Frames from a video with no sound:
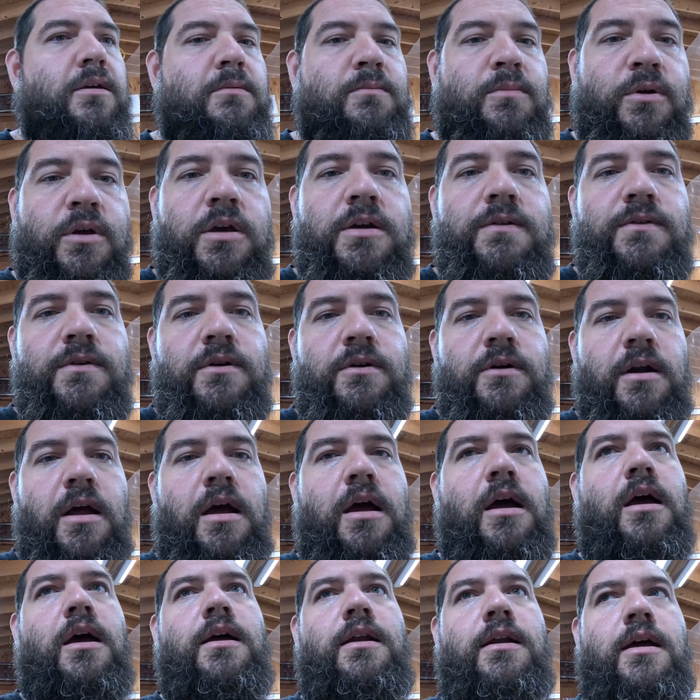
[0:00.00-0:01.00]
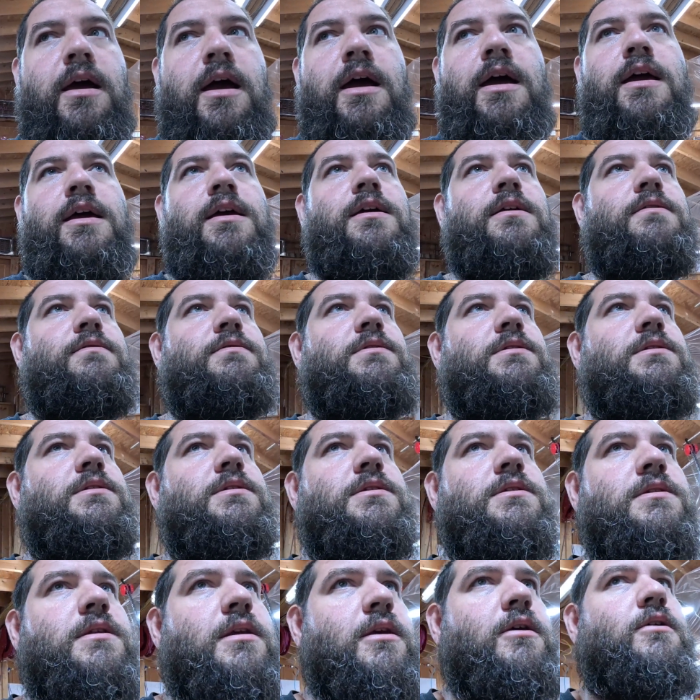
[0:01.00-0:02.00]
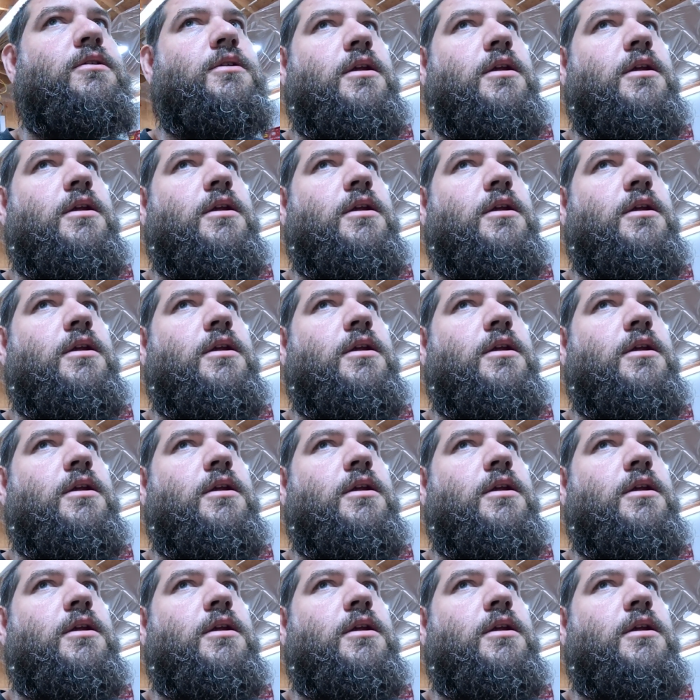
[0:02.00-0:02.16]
believe it or not, I have still